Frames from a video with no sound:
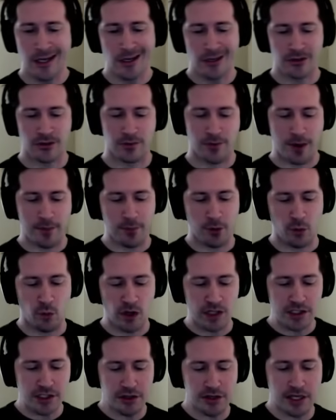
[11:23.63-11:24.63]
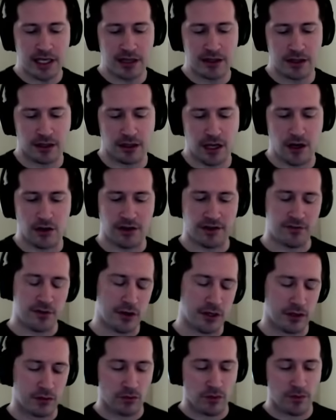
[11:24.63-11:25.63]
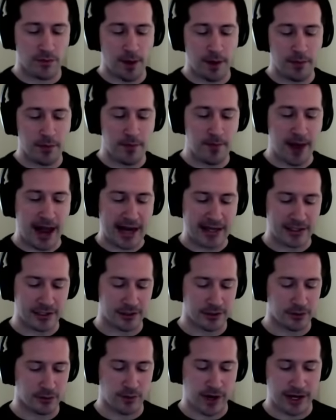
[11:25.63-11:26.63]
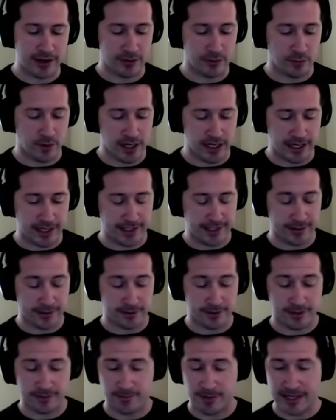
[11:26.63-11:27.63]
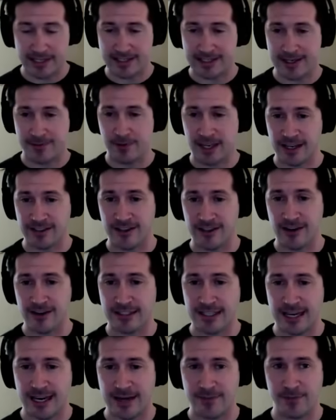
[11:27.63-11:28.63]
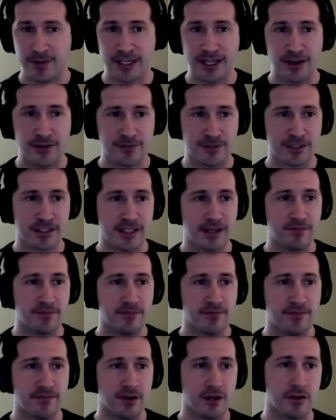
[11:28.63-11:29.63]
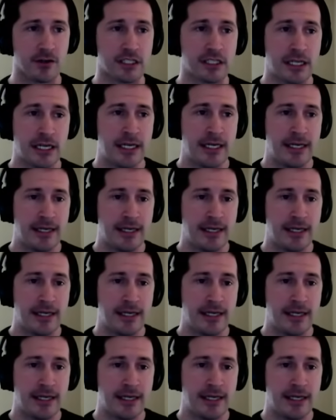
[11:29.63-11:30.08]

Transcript: So remember, once you get the loan, if you can remember back to the round 1, I know it might seem like a long time ago for some folks,